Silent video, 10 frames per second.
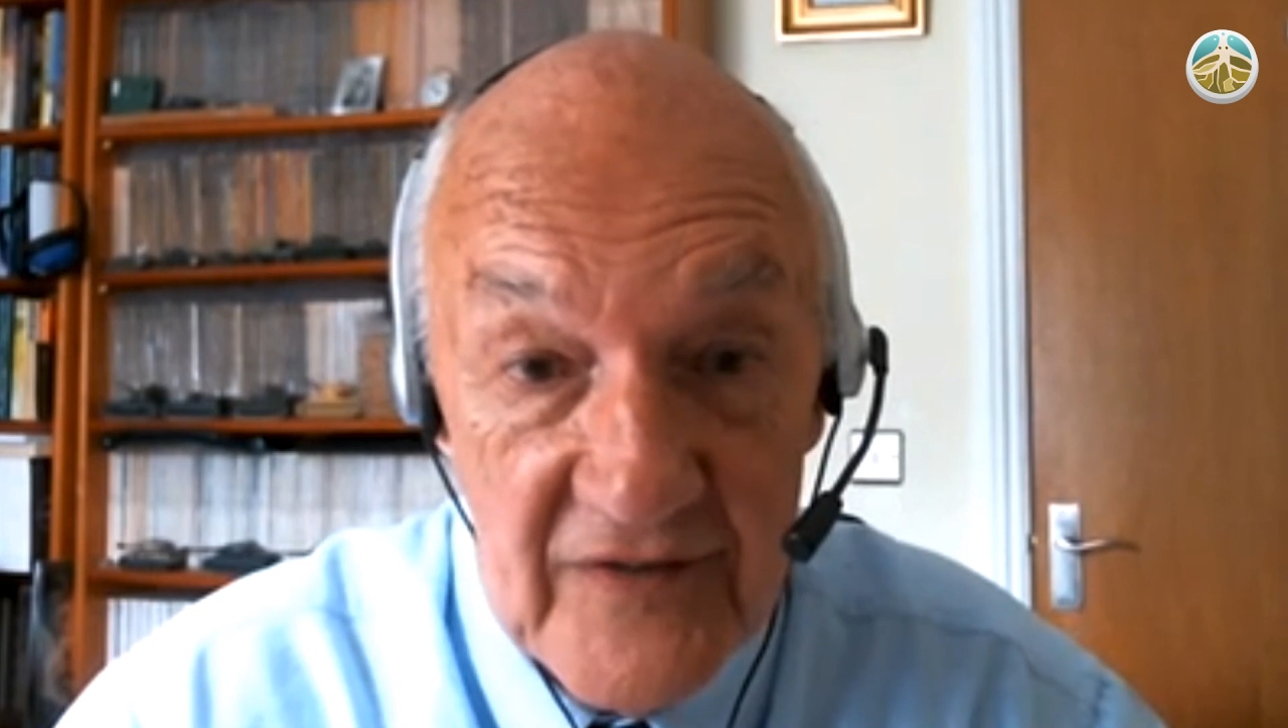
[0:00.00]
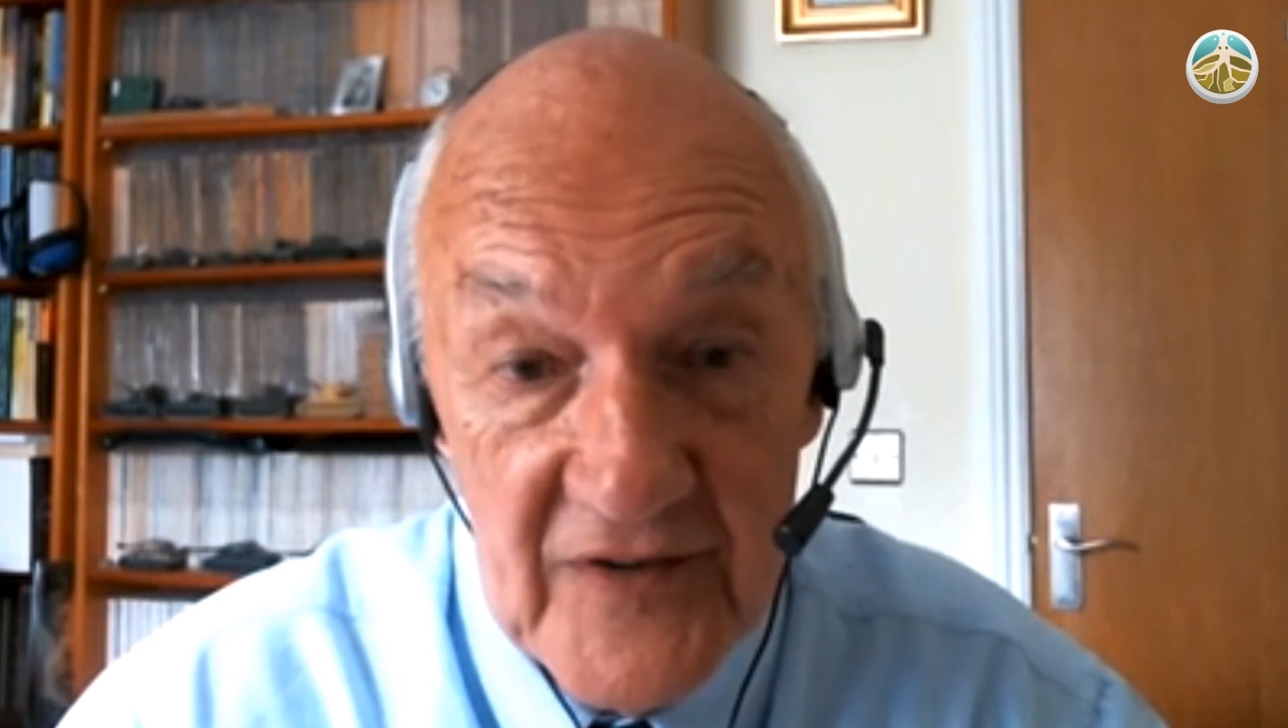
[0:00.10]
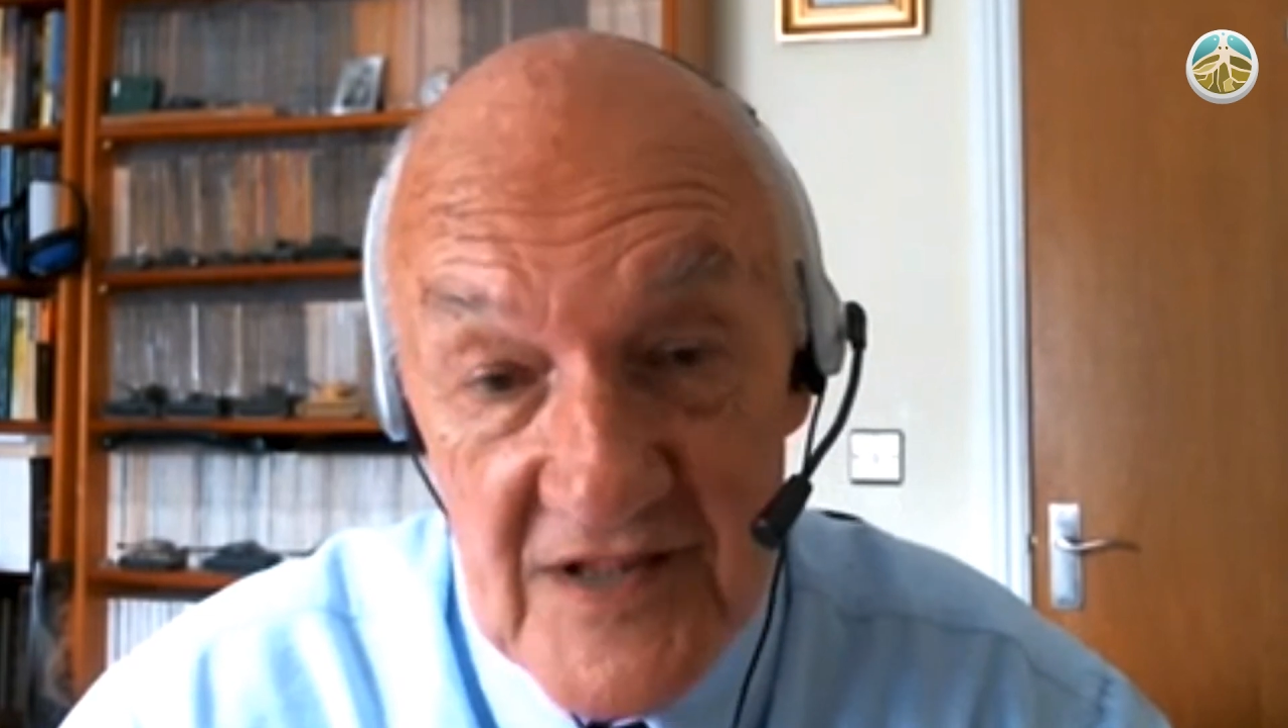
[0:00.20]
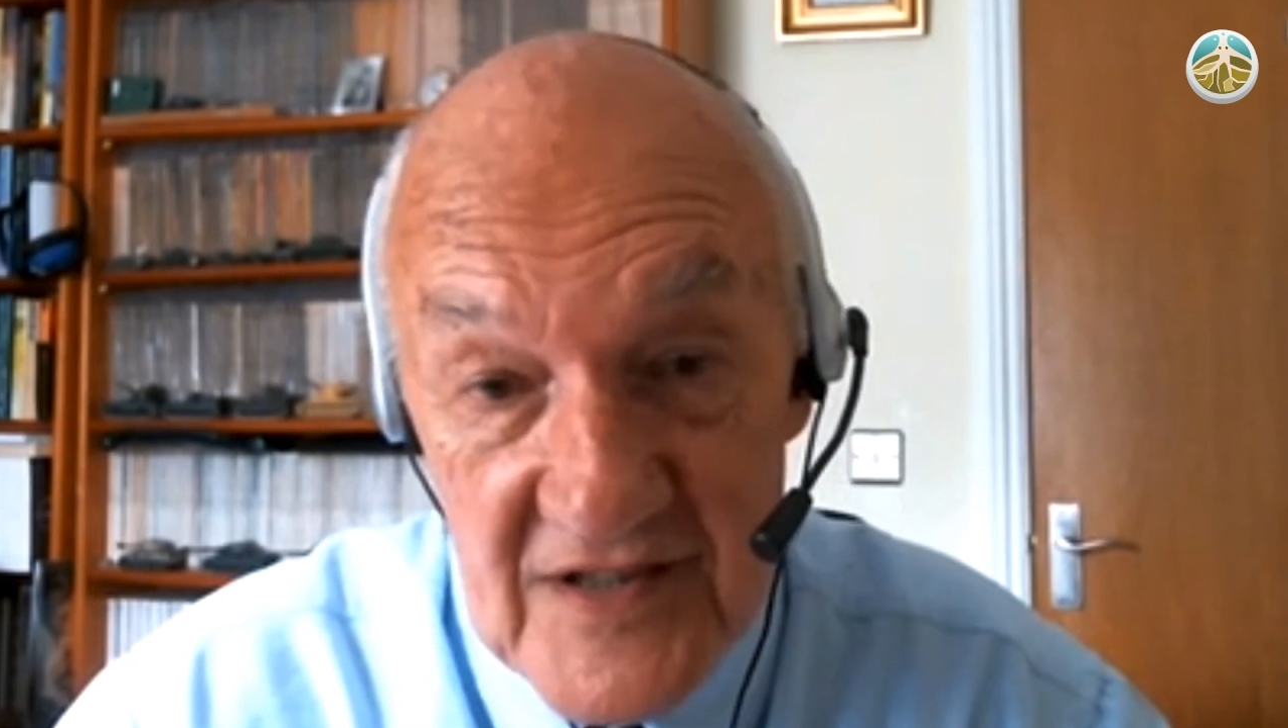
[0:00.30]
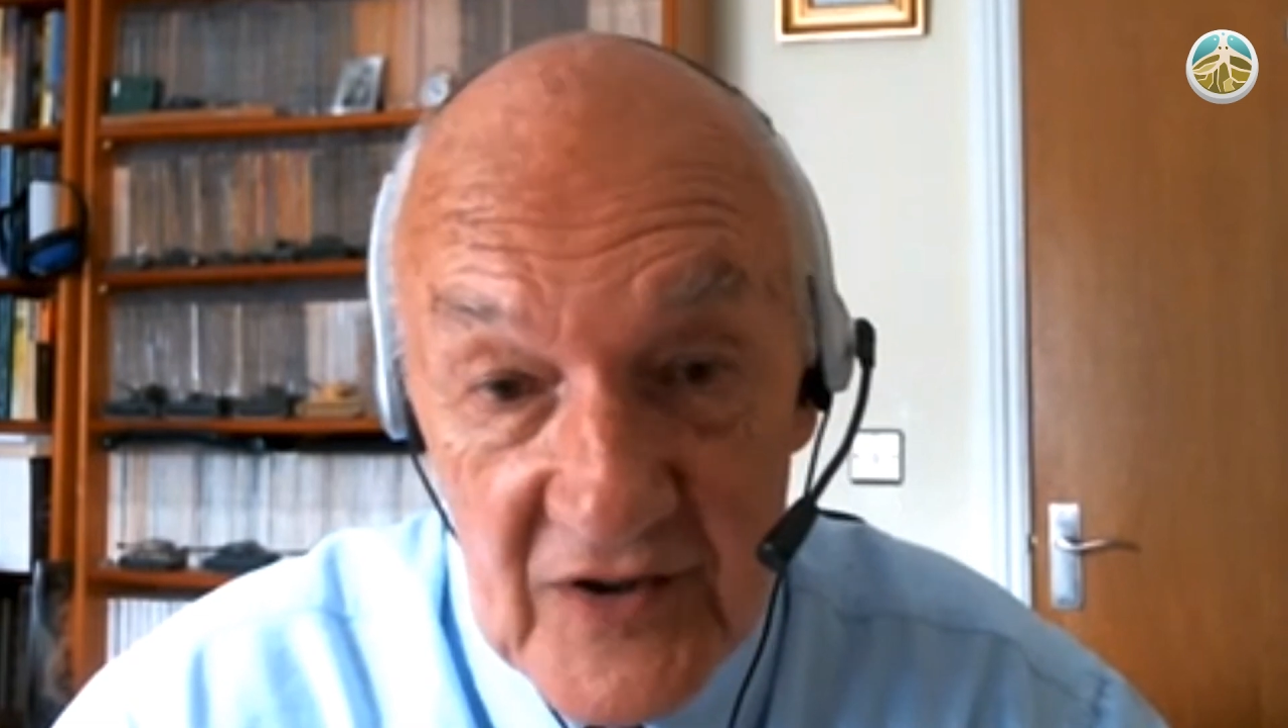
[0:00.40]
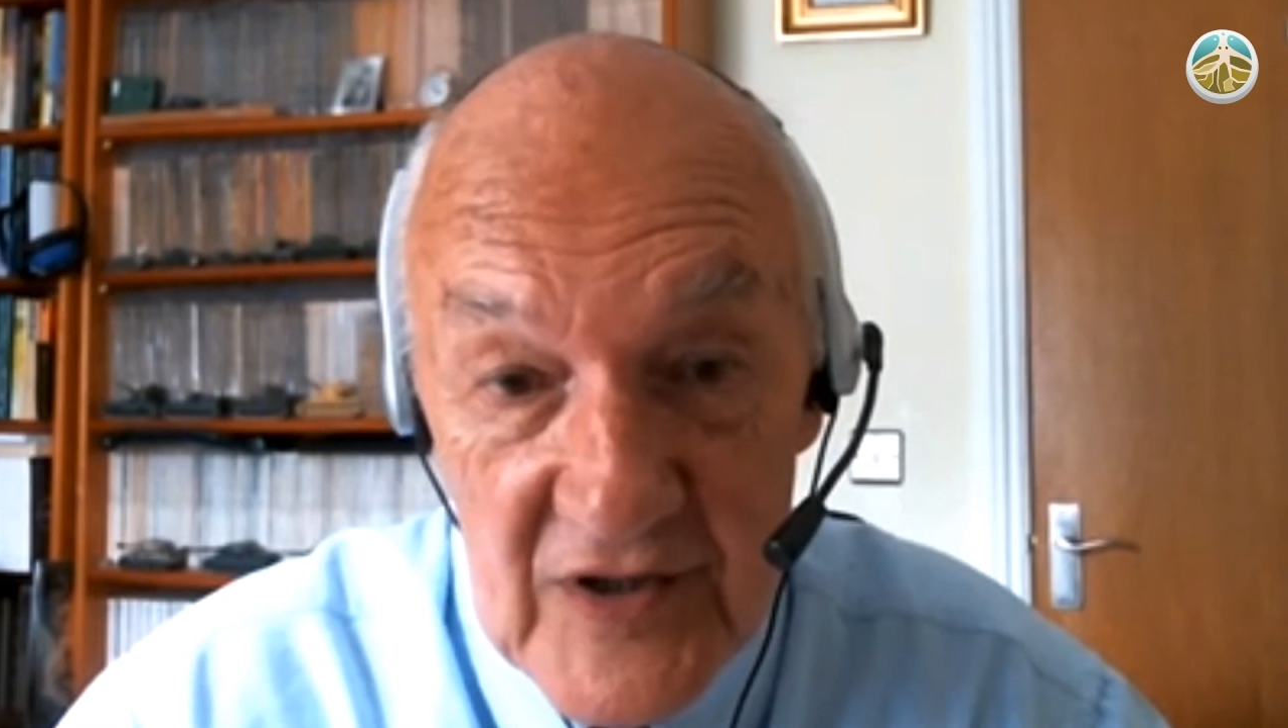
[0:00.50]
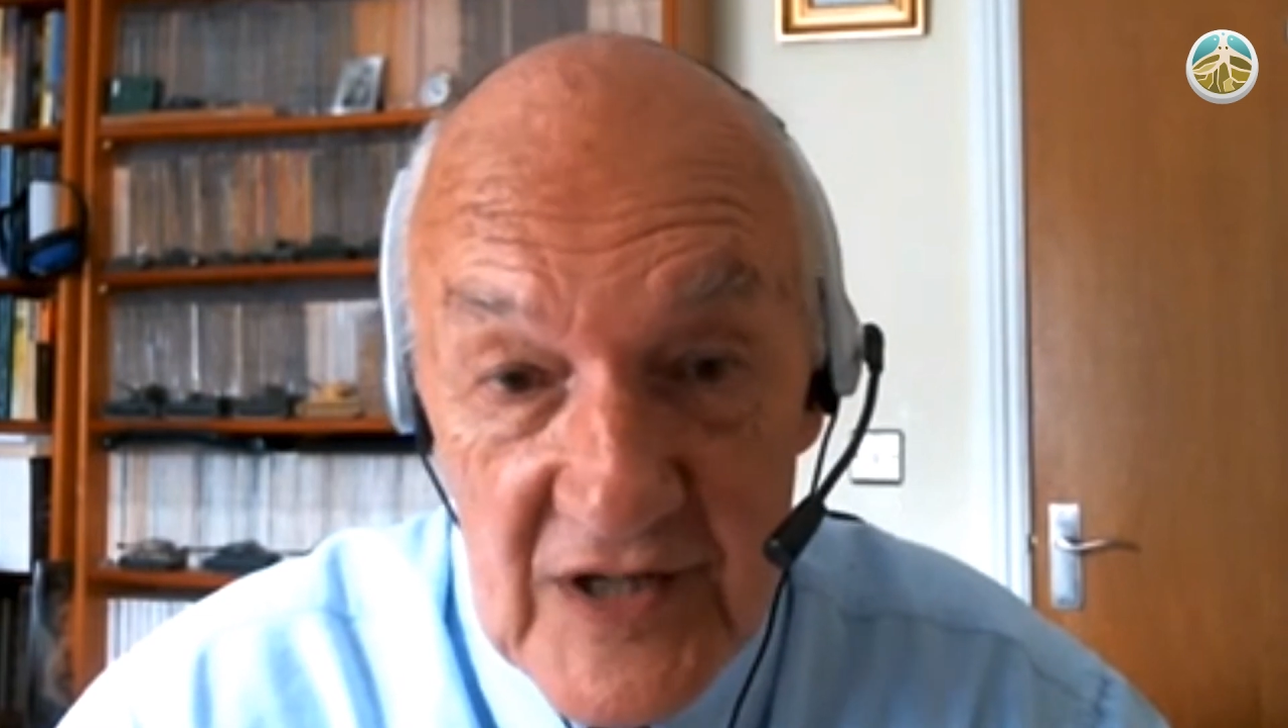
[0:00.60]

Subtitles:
for instance, the